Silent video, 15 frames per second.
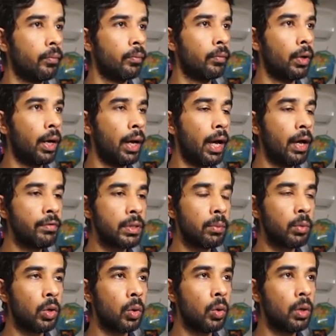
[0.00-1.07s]
I have some
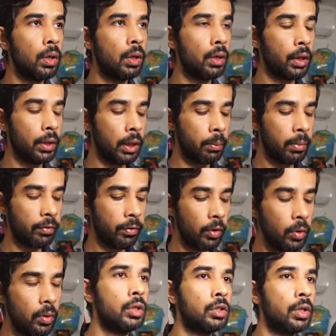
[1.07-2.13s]
code written
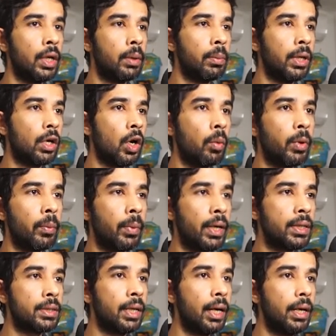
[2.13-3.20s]
before, so let me copy
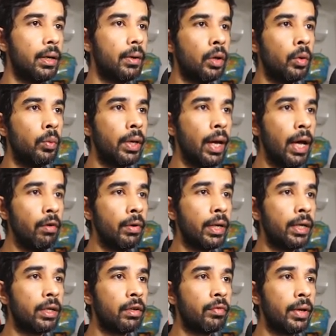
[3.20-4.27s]
paste that. We have an
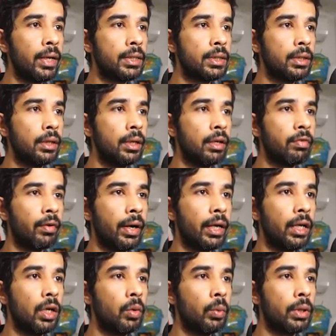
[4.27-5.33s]
interface
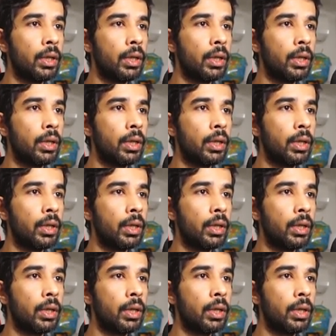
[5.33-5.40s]
defined with